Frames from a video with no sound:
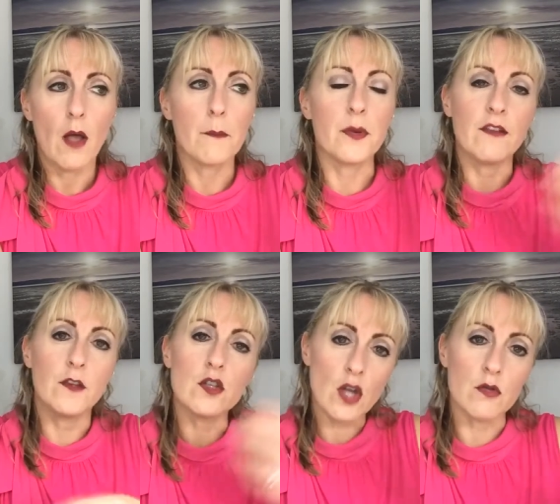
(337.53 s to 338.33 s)
But if
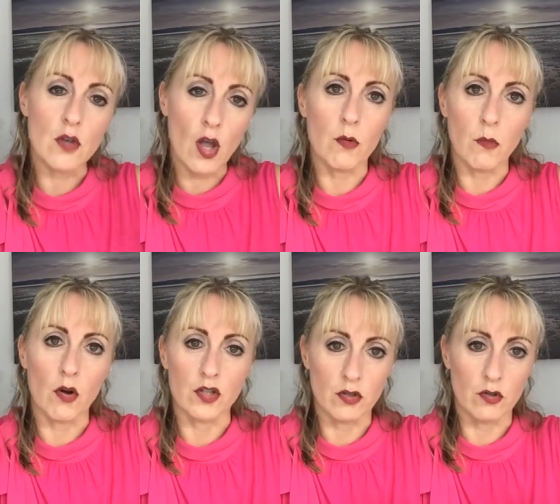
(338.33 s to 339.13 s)
you don't know
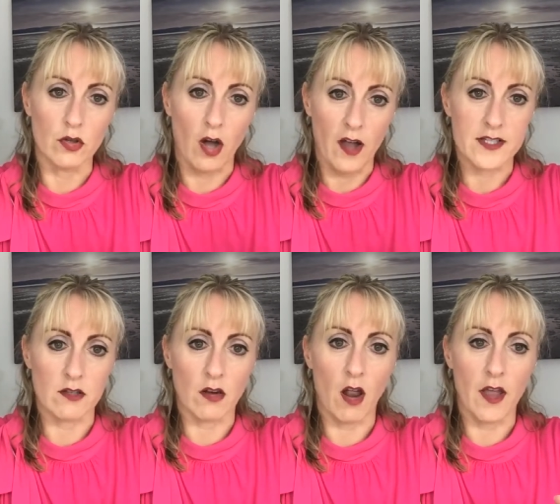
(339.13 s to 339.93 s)
what your ideal
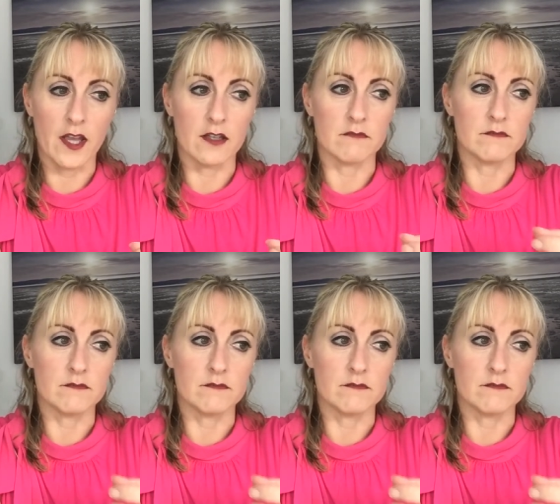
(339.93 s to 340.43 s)
client